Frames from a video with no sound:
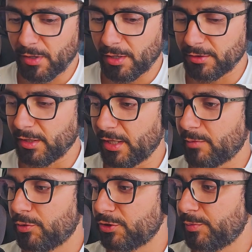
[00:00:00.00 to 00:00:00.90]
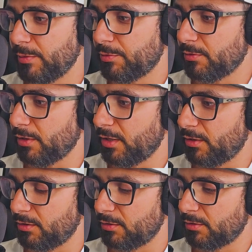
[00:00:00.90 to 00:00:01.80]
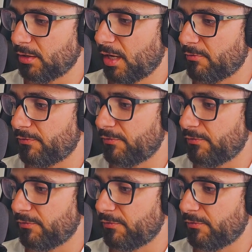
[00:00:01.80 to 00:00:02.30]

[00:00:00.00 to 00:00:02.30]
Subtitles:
around and like push people and have